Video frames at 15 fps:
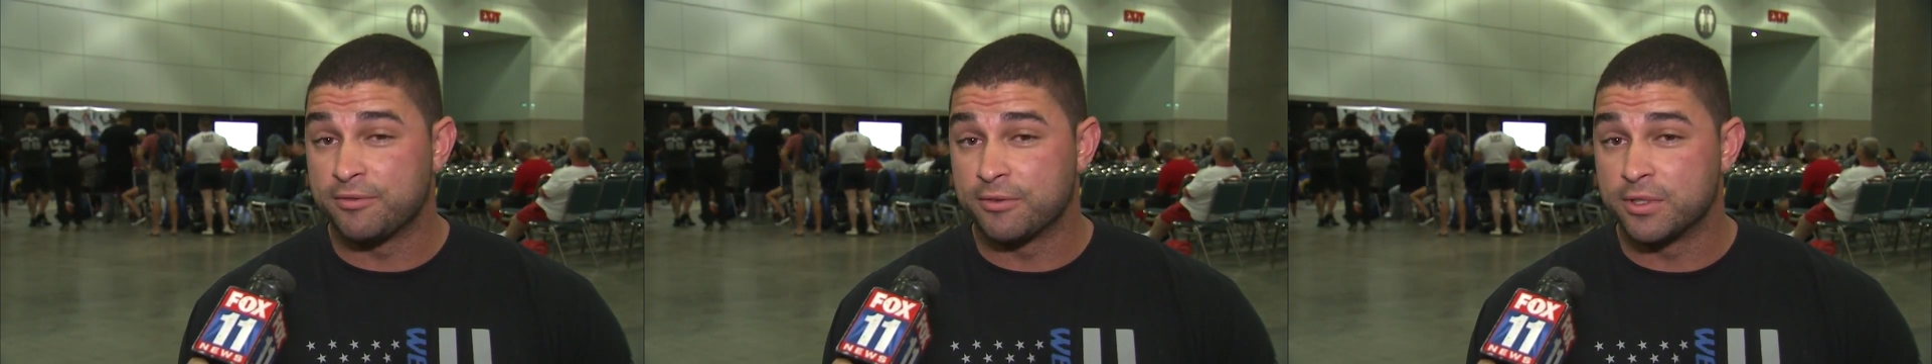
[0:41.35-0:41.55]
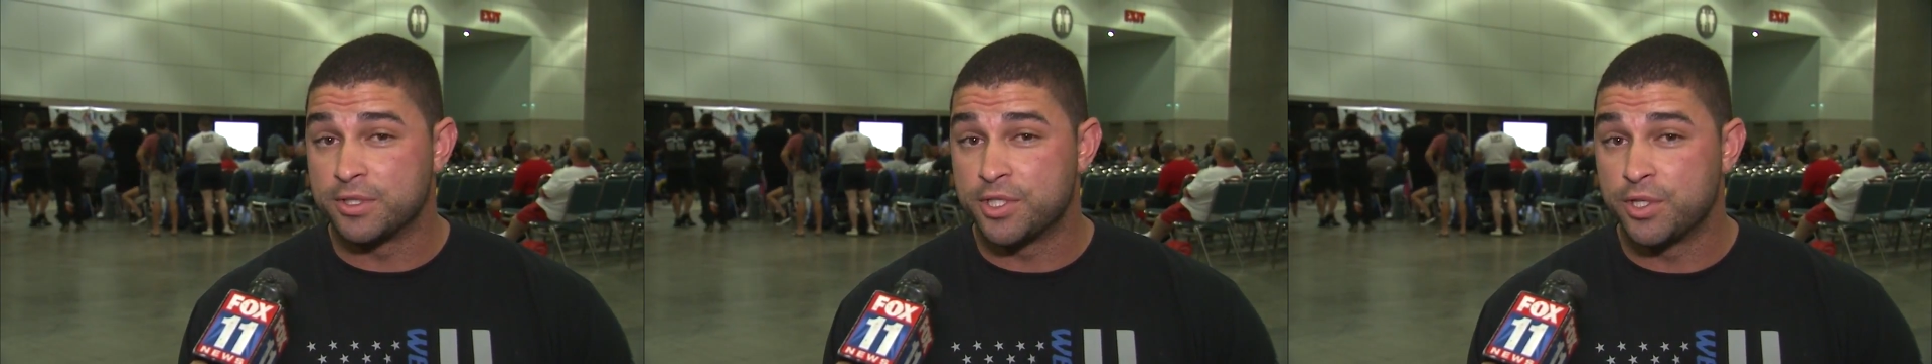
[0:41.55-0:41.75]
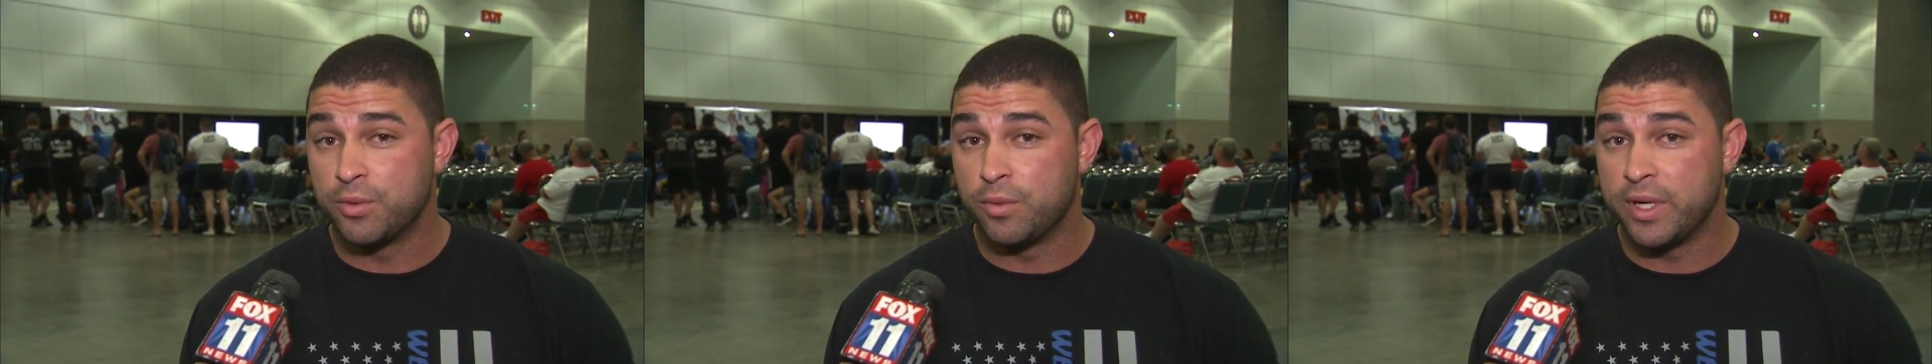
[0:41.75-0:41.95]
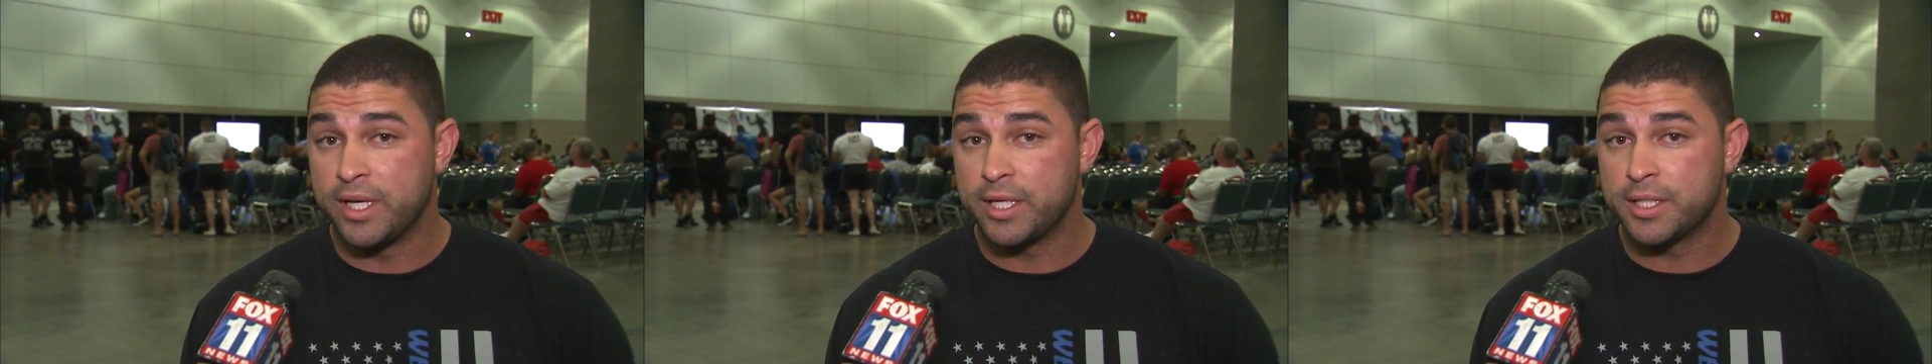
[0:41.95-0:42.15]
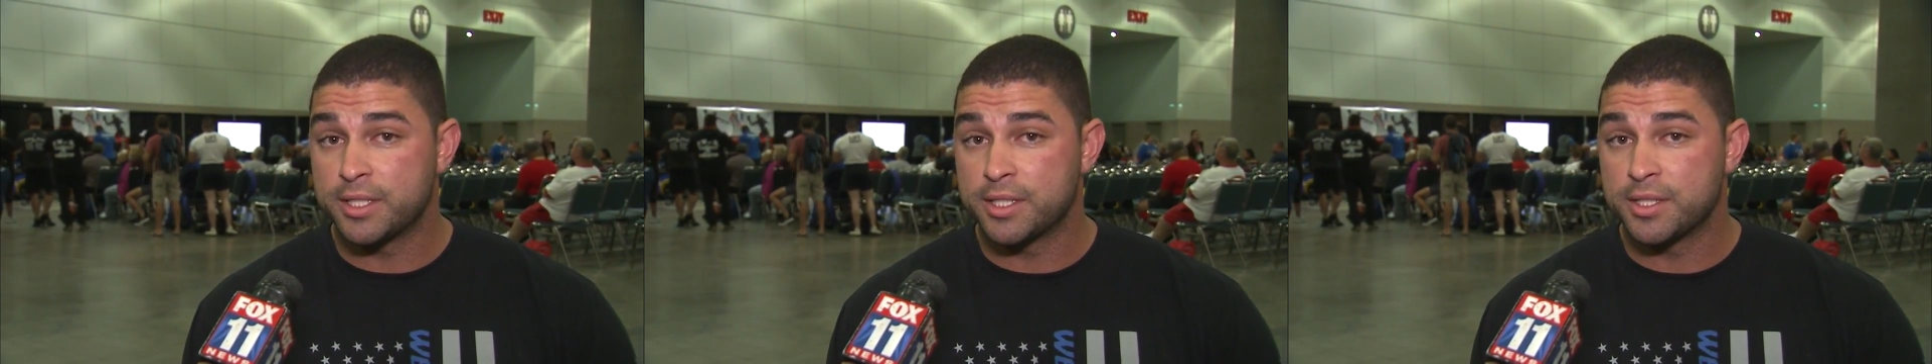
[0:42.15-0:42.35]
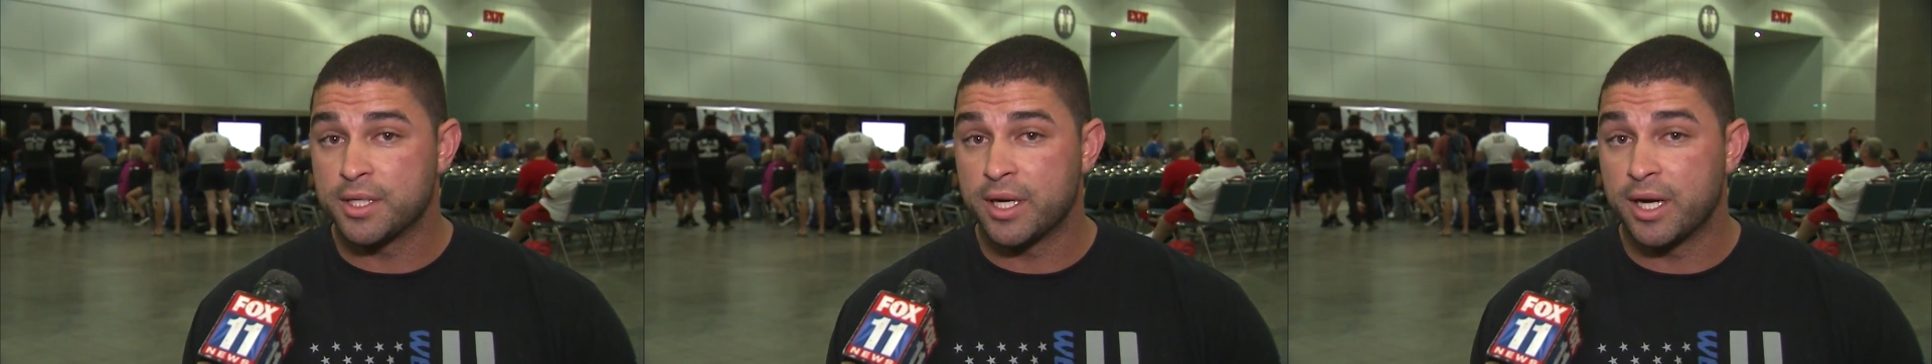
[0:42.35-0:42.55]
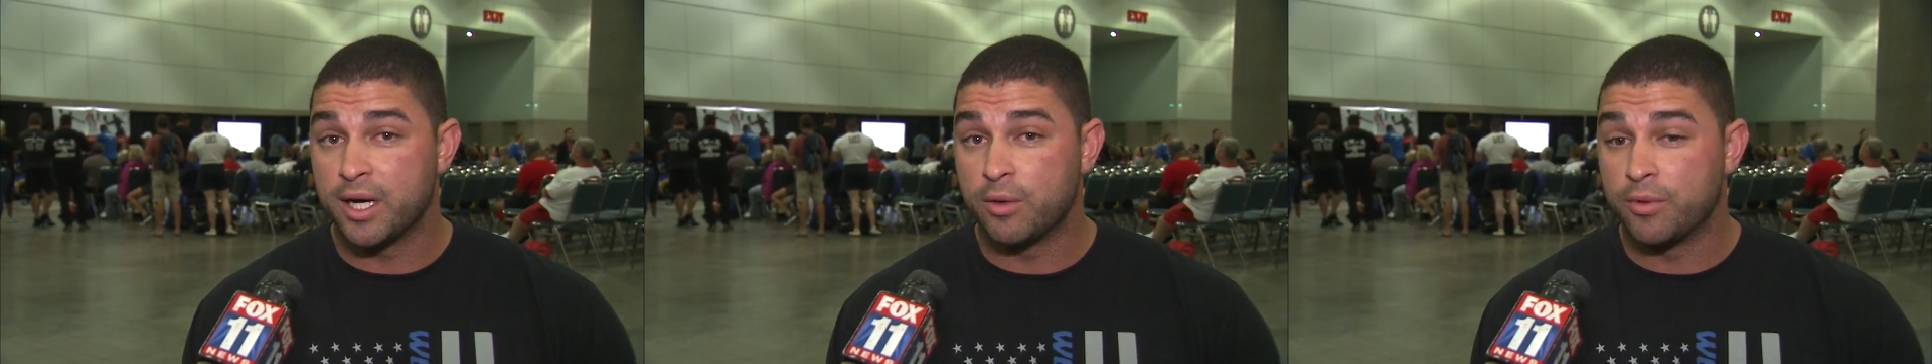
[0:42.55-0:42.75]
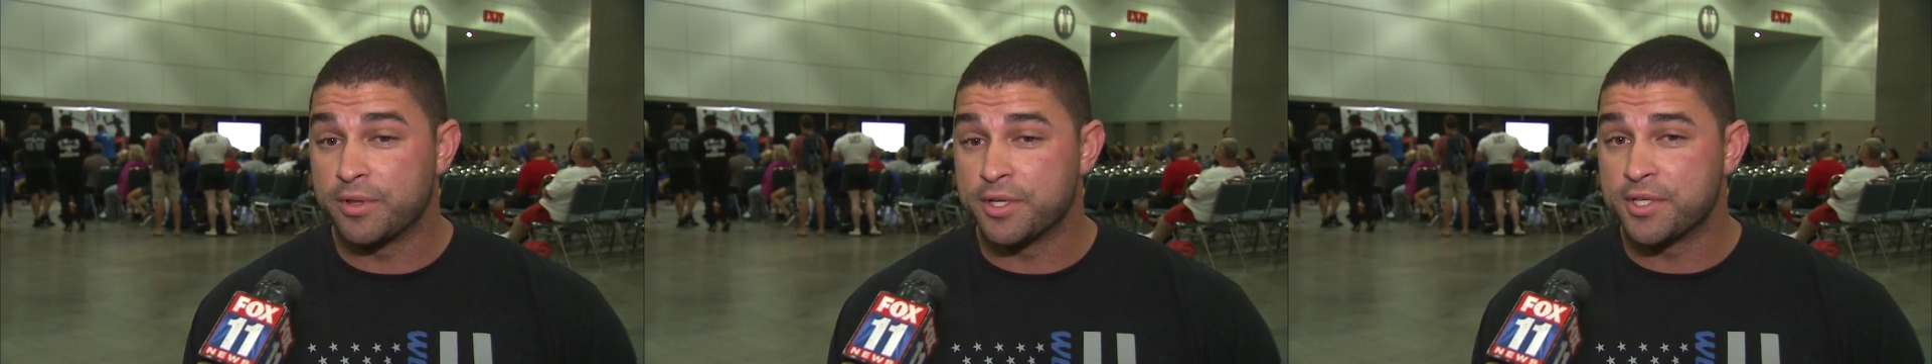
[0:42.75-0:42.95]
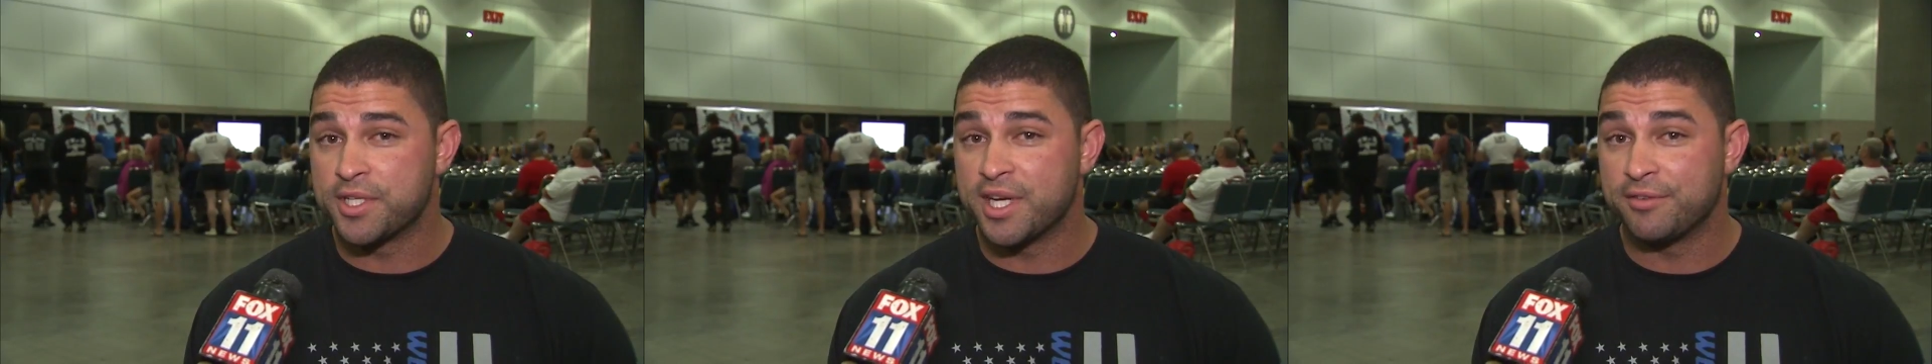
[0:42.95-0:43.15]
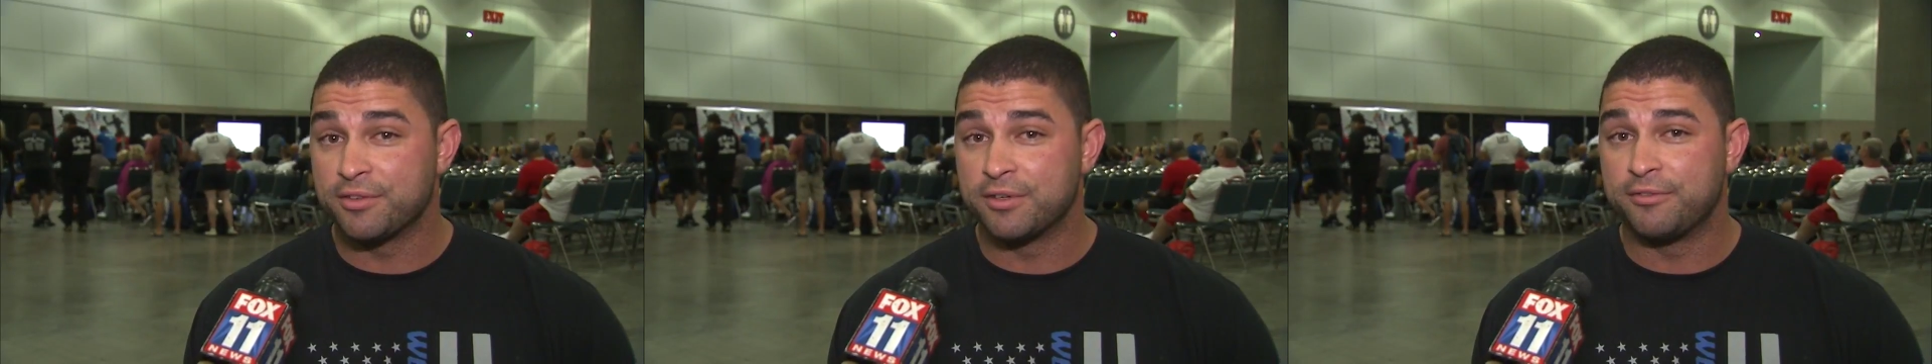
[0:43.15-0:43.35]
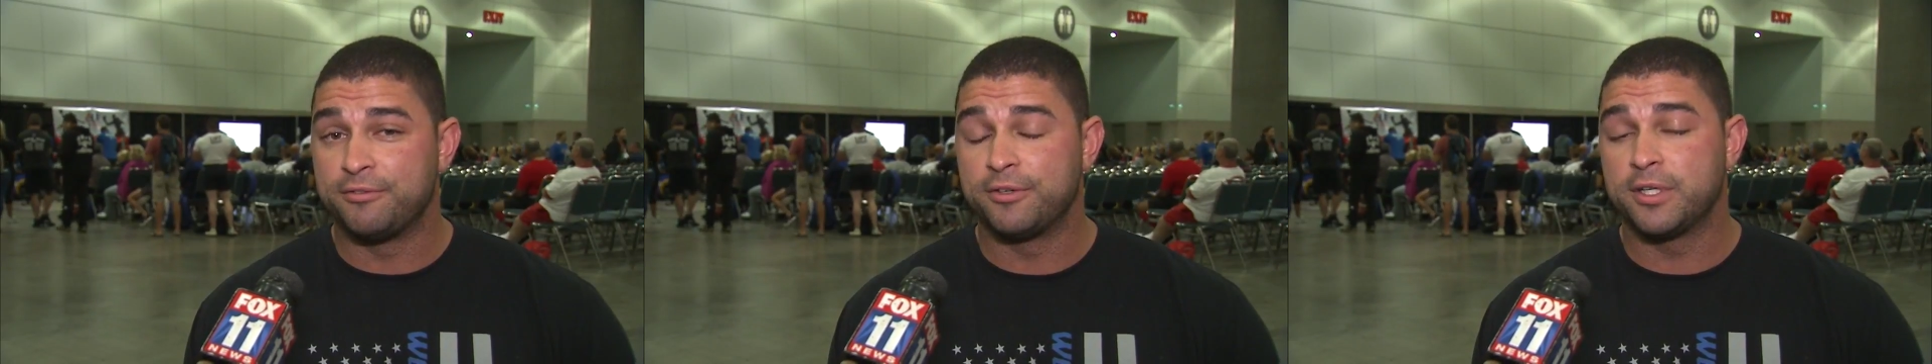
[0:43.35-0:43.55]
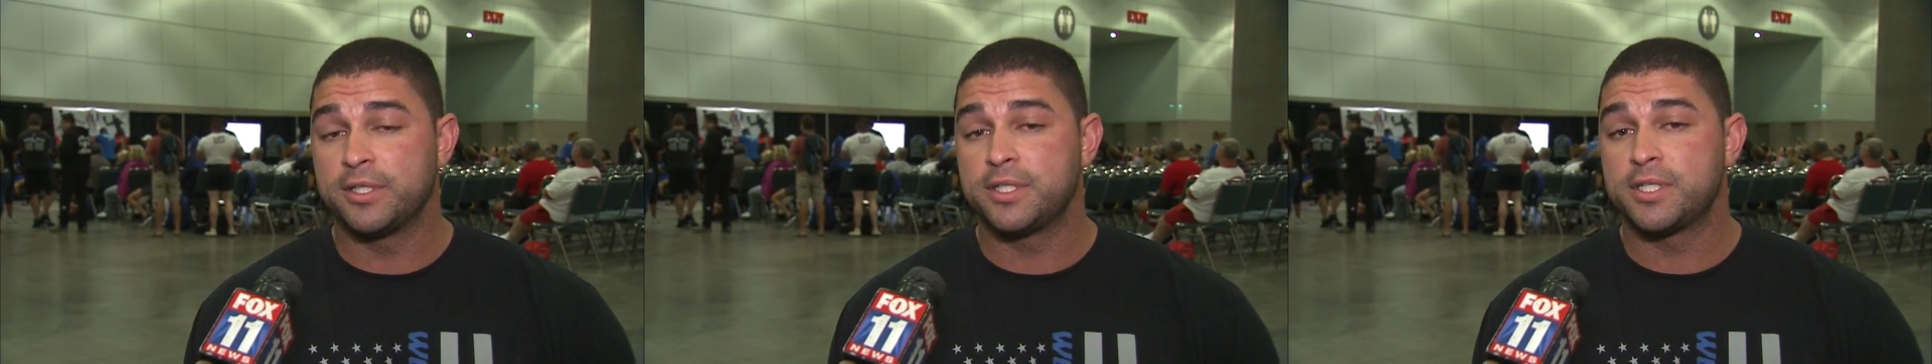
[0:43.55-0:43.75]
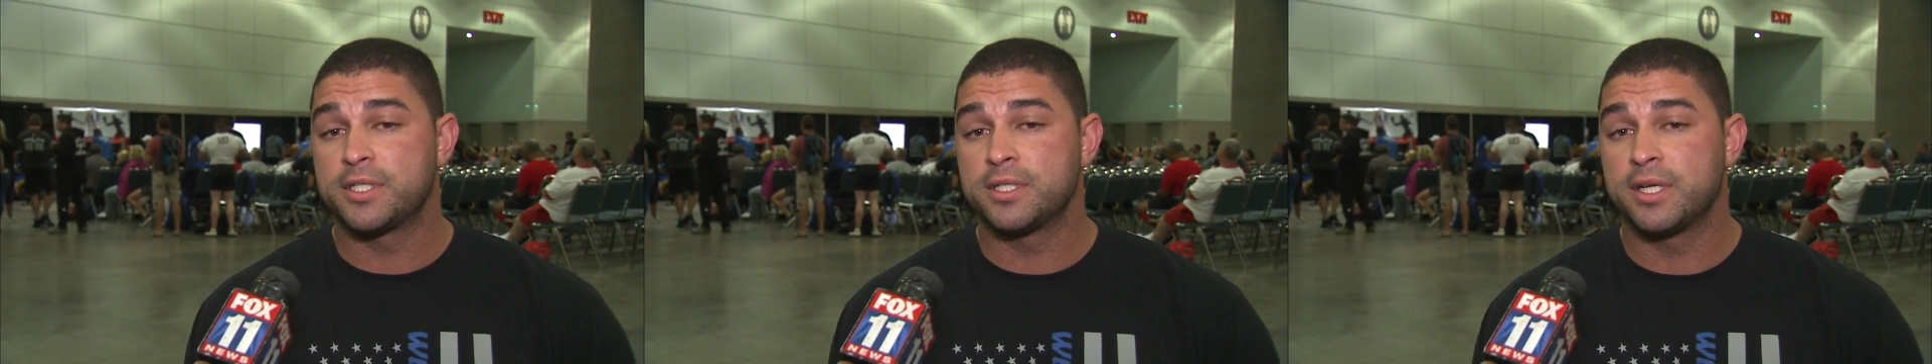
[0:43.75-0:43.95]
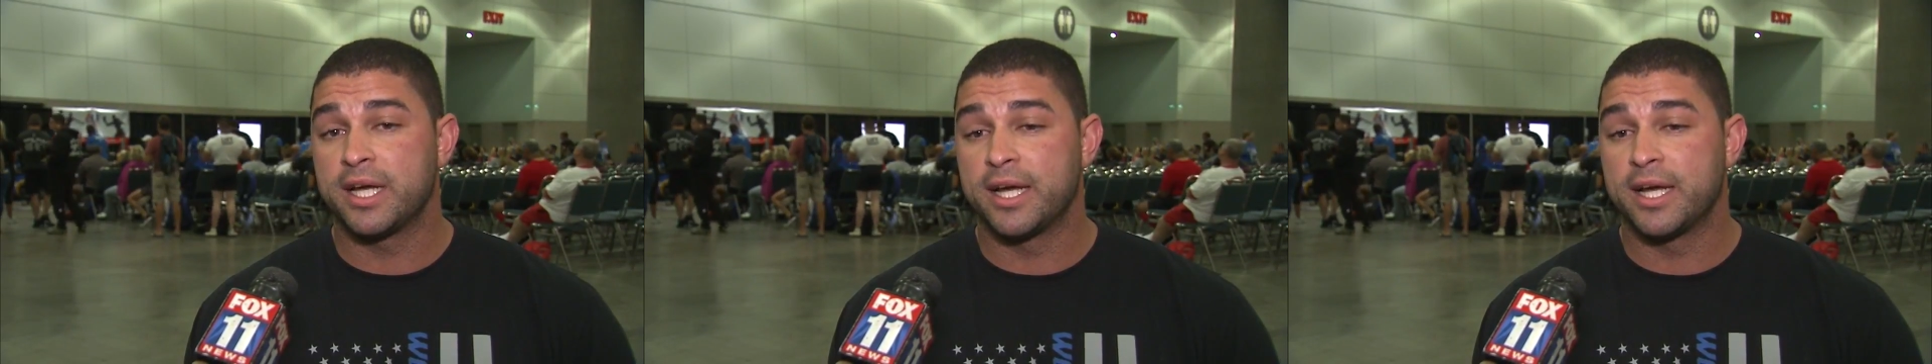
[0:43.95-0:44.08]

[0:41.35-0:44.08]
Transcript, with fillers: for 2 weeks with a severed foot,